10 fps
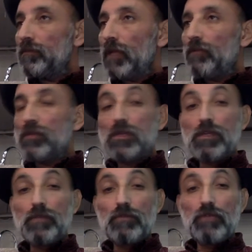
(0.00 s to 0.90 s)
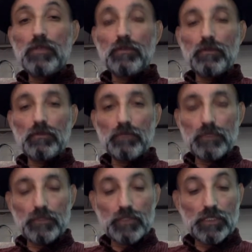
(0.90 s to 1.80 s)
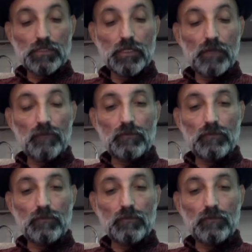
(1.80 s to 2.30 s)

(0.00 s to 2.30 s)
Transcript: everything in between. Interesting stuff.